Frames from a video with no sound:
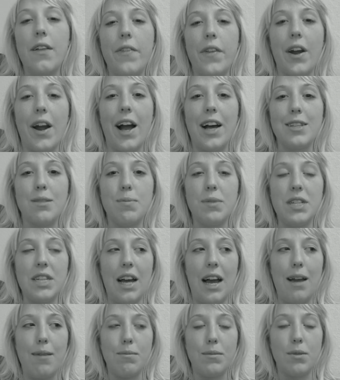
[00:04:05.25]
There has been
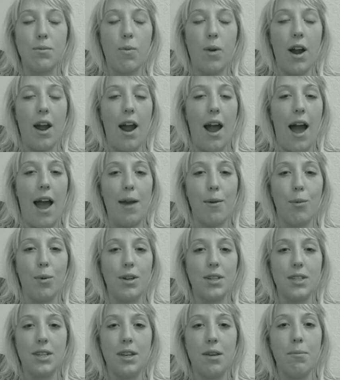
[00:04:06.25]
times where I
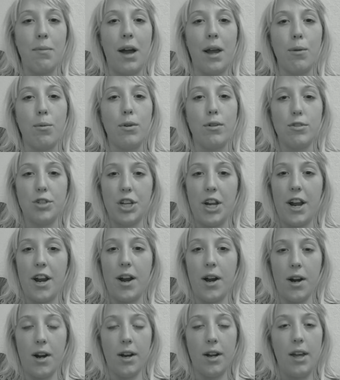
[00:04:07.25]
wasn't in my
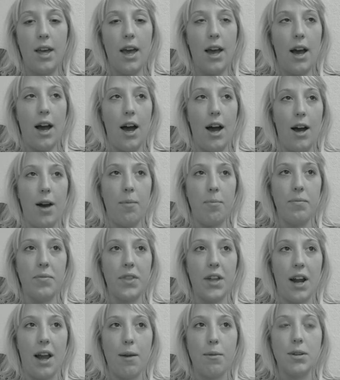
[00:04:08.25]
wheelchair,
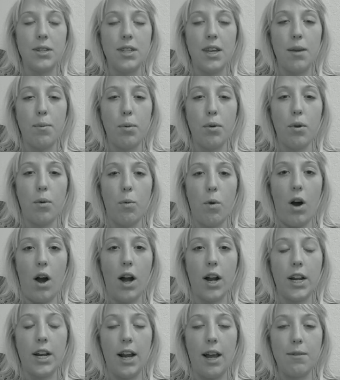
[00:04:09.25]
that I was able to
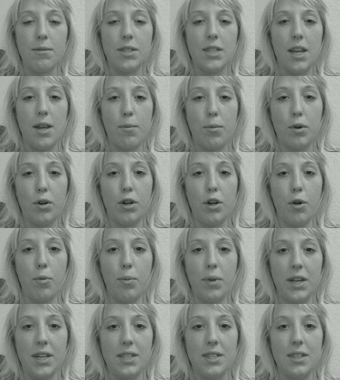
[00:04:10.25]
walk and I was able to go
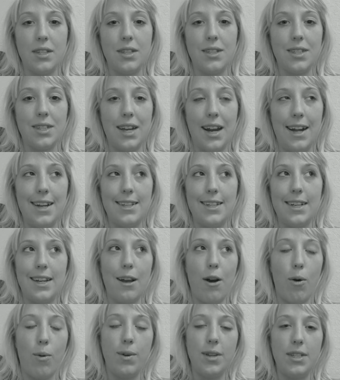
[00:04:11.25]
places, and I
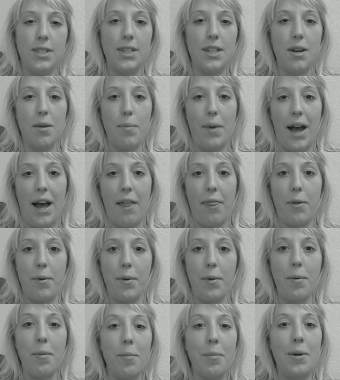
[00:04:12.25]
didn't always need a
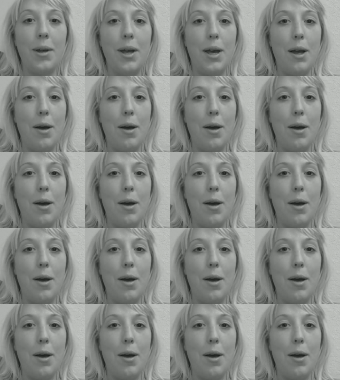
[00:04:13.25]
bathroom,